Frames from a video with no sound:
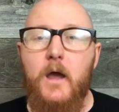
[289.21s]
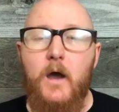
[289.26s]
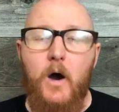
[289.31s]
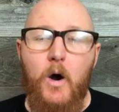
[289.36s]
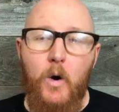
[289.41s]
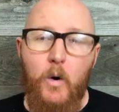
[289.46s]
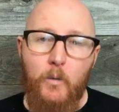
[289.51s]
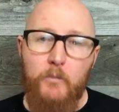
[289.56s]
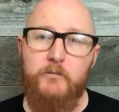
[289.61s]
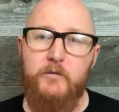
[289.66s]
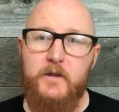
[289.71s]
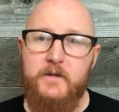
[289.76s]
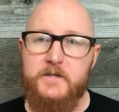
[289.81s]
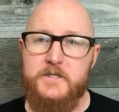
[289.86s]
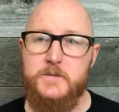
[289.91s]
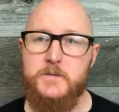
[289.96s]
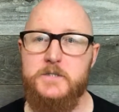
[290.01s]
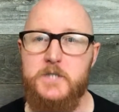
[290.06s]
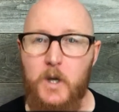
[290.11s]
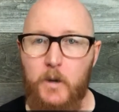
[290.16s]
Hopefully,
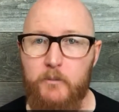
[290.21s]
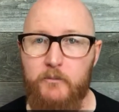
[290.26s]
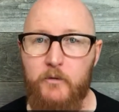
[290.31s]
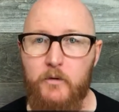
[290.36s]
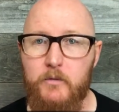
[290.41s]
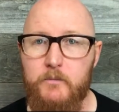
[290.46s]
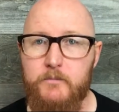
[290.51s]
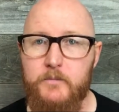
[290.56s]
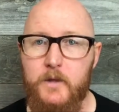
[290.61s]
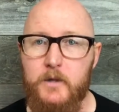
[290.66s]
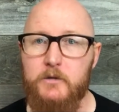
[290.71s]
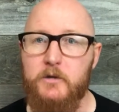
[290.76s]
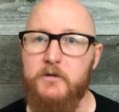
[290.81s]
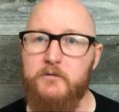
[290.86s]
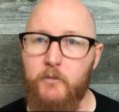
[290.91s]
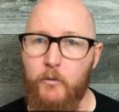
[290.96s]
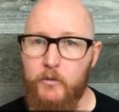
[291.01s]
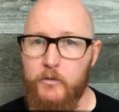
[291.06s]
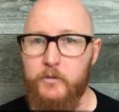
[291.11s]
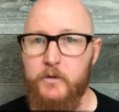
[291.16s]
this was helpful. Look
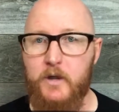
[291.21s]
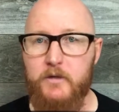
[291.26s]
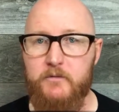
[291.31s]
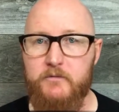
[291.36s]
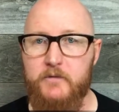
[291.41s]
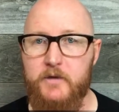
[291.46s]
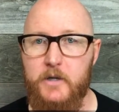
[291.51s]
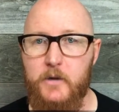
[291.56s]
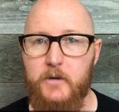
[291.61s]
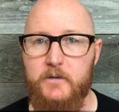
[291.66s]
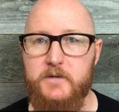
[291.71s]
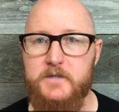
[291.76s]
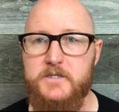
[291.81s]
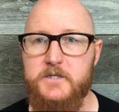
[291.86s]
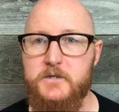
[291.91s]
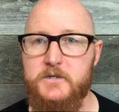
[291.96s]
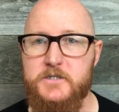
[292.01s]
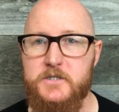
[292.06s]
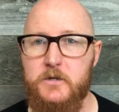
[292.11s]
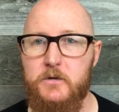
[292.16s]
forward to another video on this
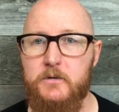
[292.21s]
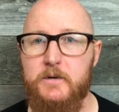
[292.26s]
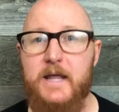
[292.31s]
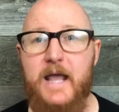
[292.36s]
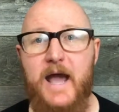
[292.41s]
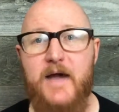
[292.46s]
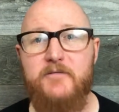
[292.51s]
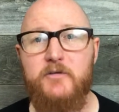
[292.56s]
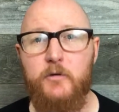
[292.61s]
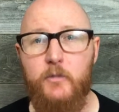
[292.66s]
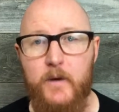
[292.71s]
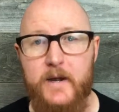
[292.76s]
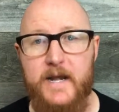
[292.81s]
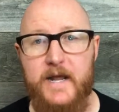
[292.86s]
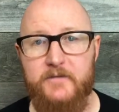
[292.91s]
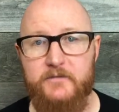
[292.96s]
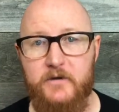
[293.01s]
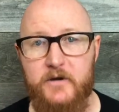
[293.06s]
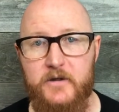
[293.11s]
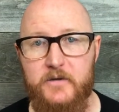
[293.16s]
here soon. Have a great
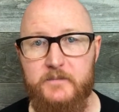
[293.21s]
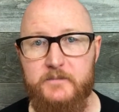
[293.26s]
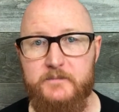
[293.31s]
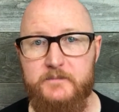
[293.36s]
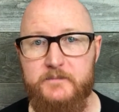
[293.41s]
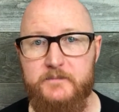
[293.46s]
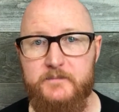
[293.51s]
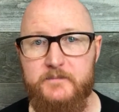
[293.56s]
afternoon.